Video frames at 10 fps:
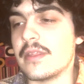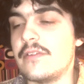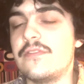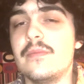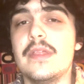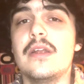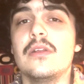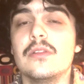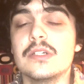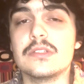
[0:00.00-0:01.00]
and from there
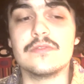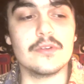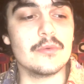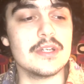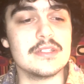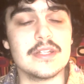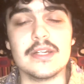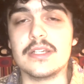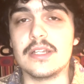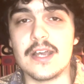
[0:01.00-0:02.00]
looked for ways that
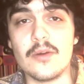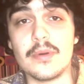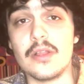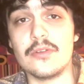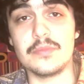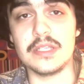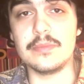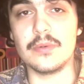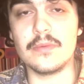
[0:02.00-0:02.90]
it could help other people